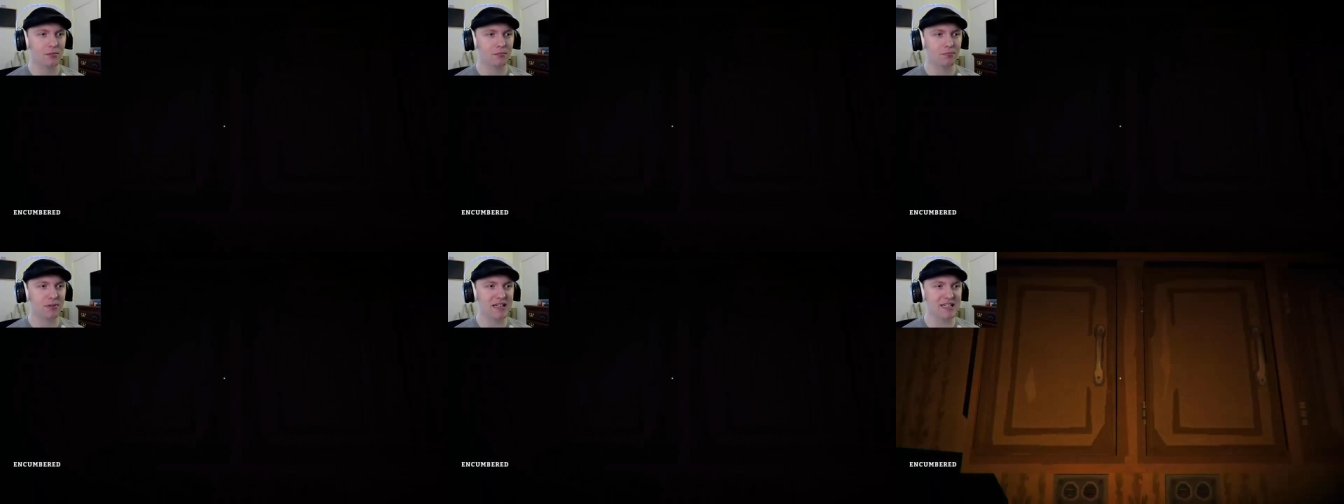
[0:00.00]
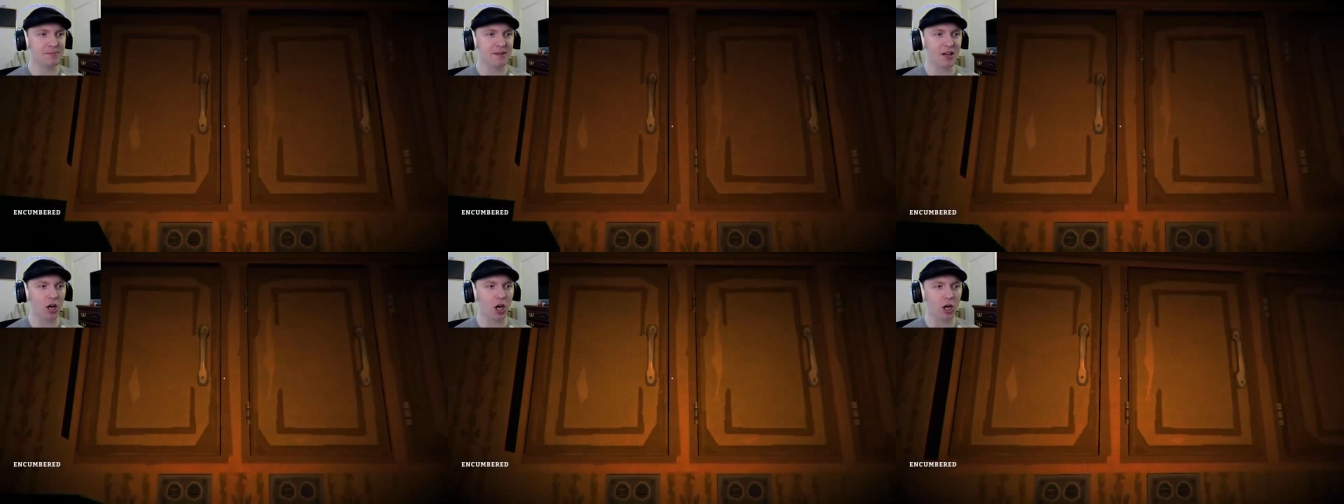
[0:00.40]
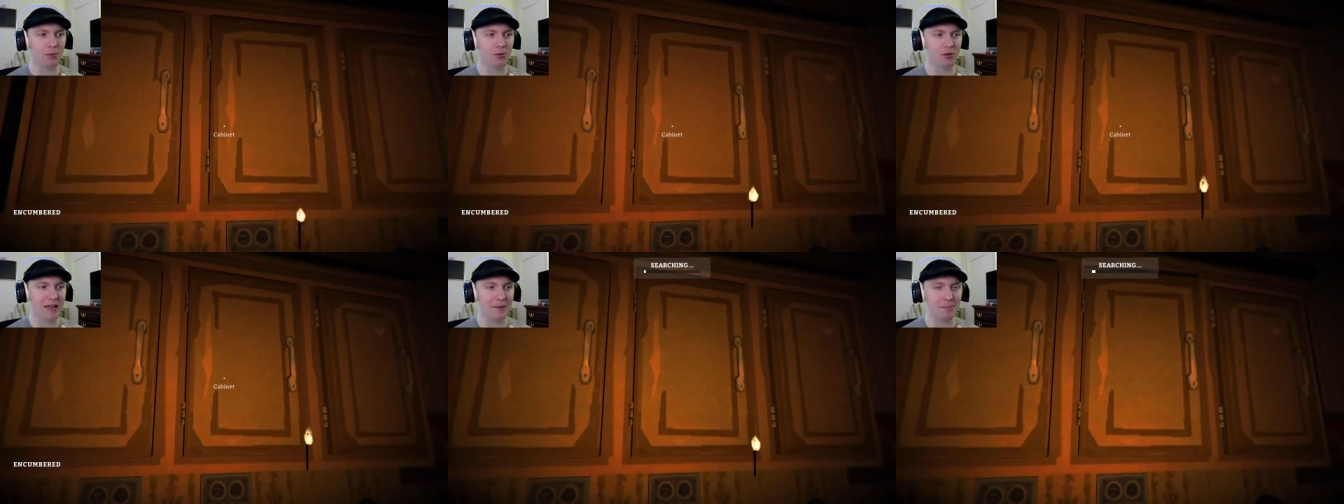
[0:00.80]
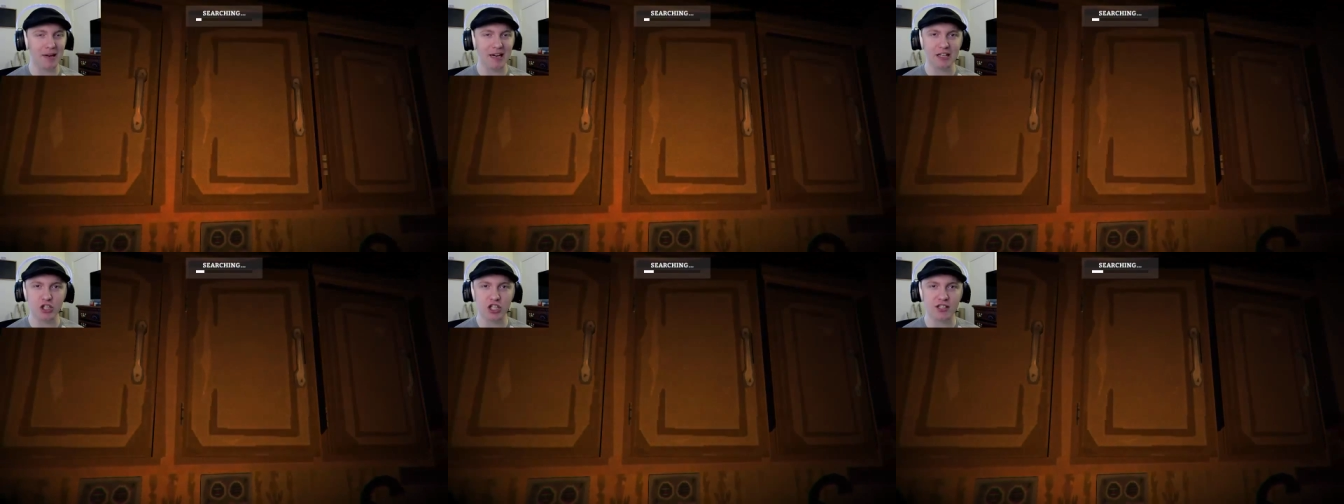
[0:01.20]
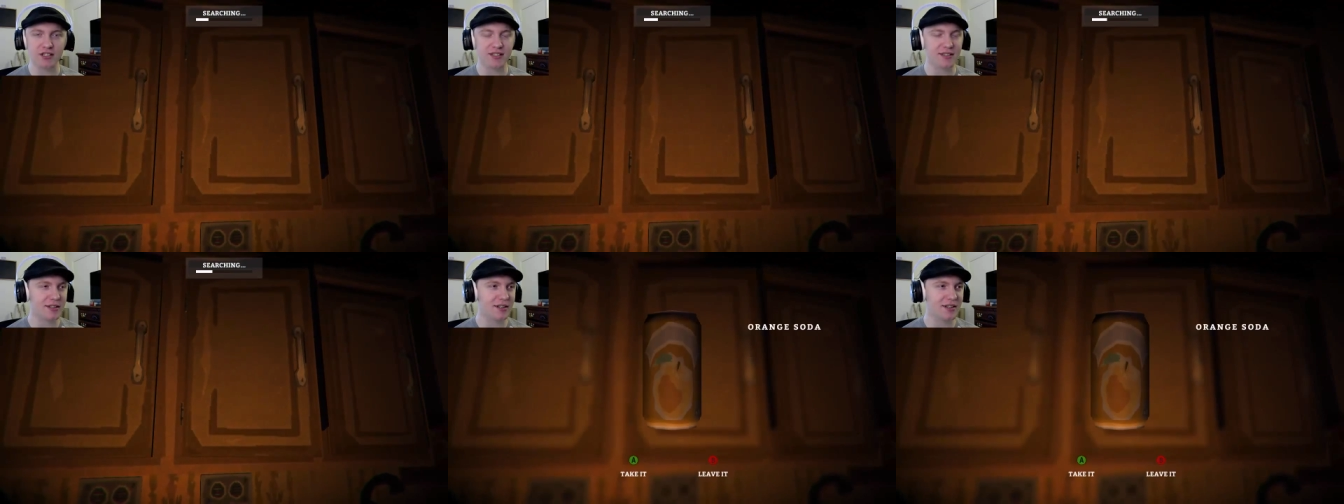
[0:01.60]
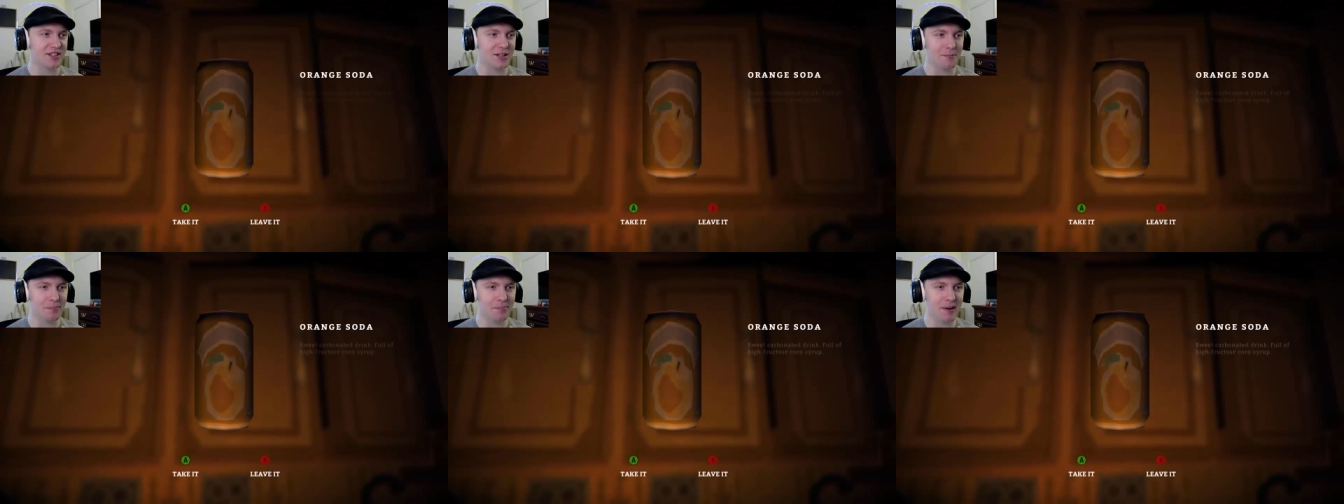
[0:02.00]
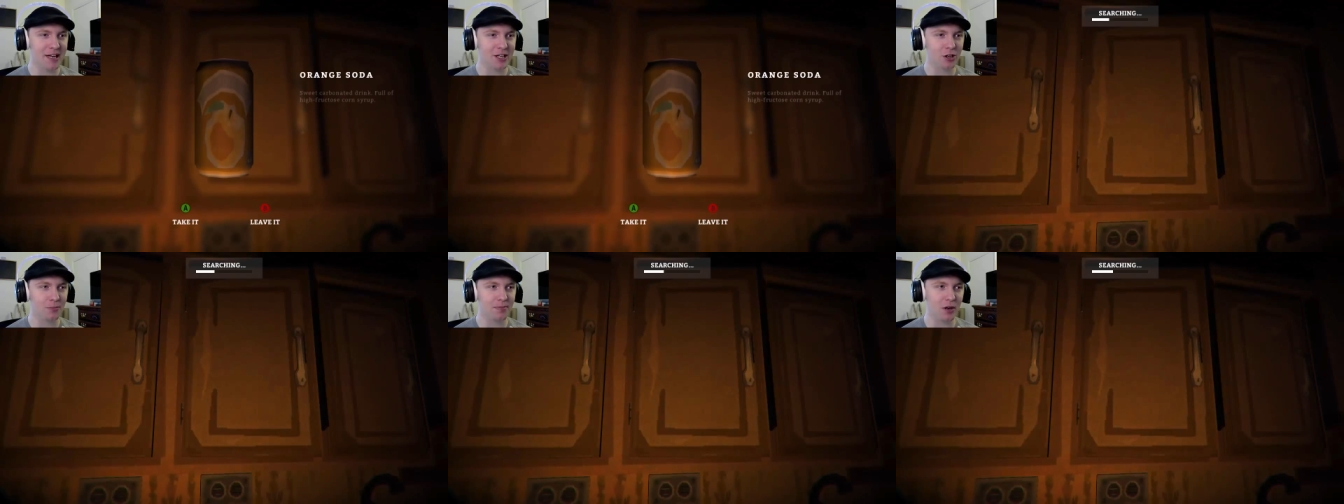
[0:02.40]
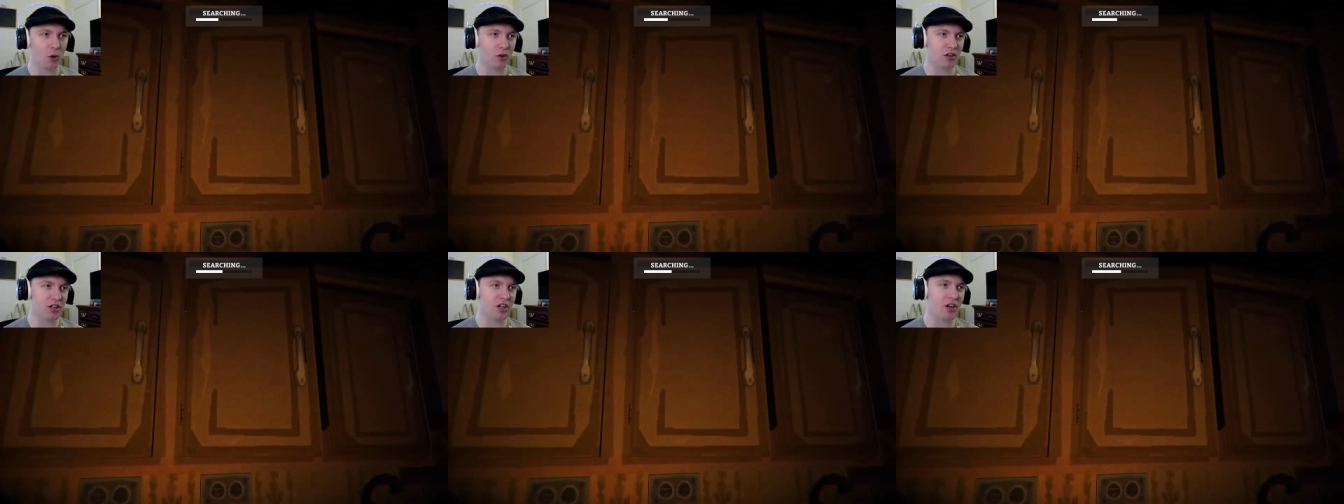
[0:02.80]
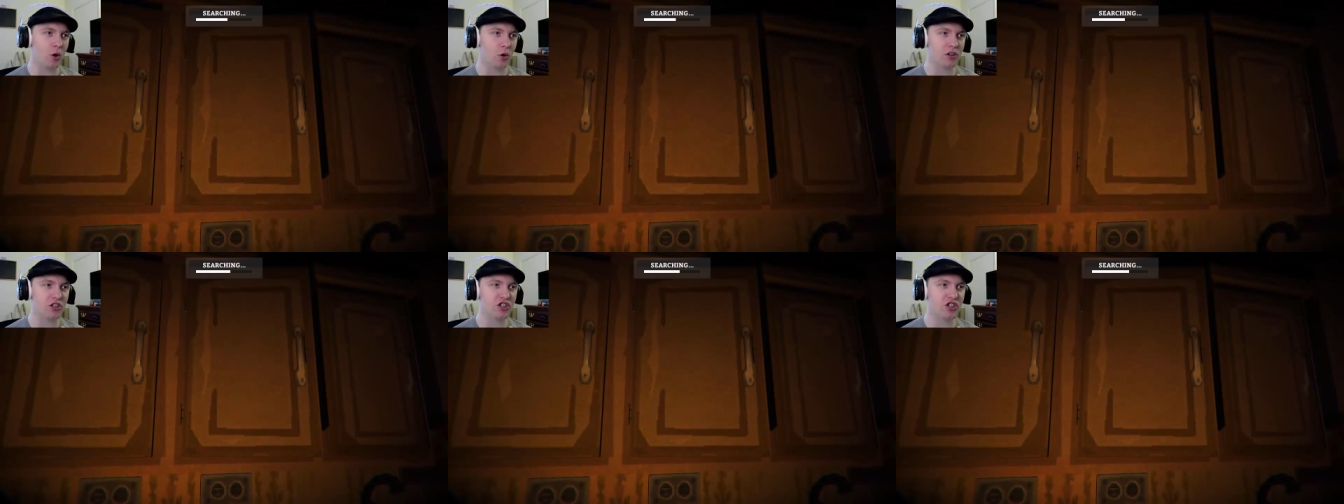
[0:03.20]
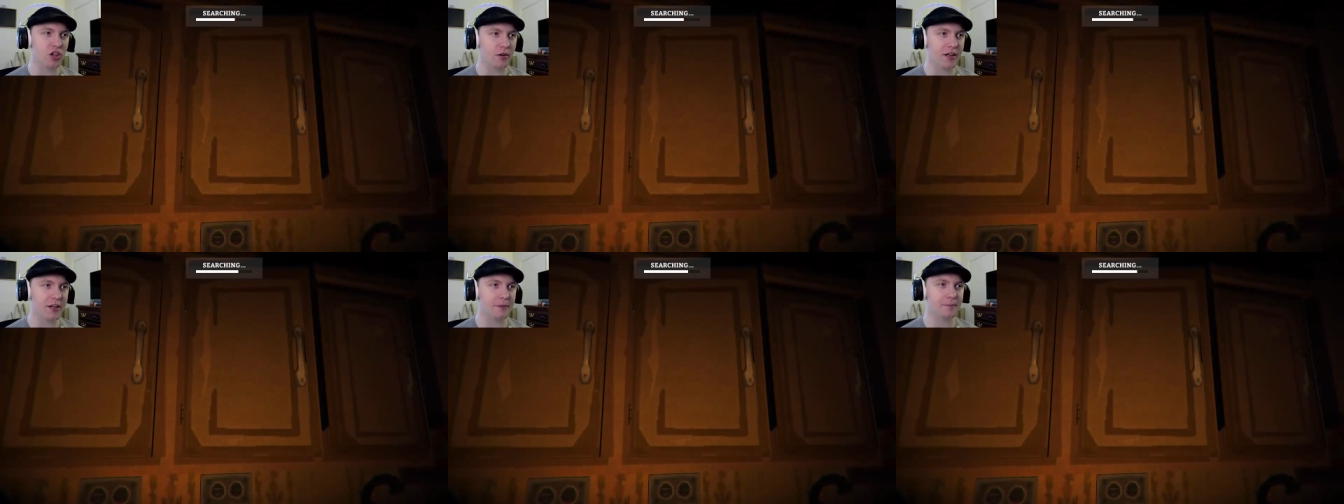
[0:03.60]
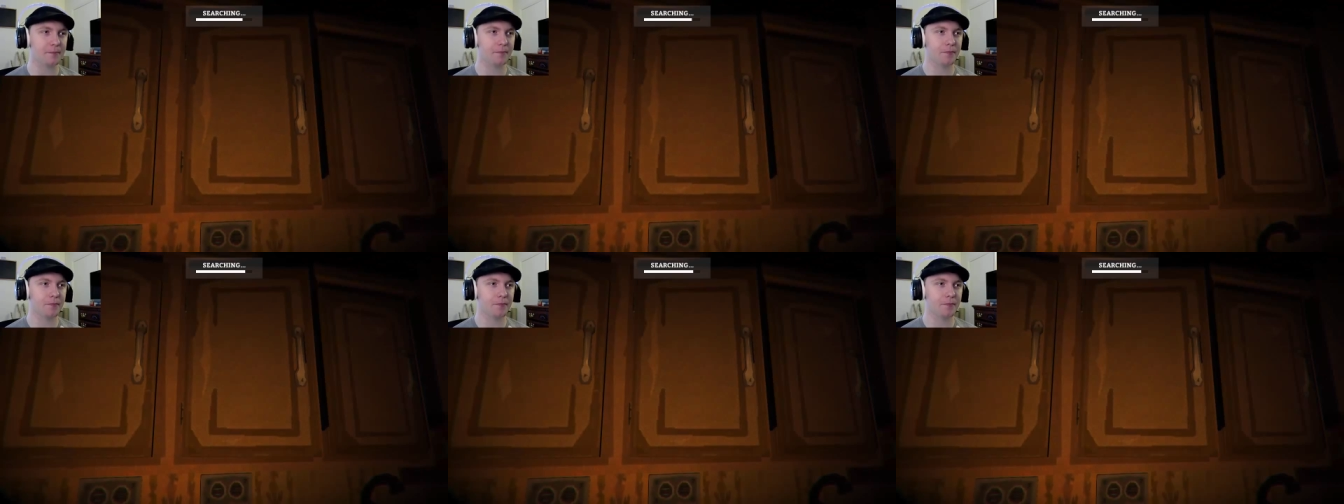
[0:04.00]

Please be harboring peaches, some pinnacle, or an orange soda.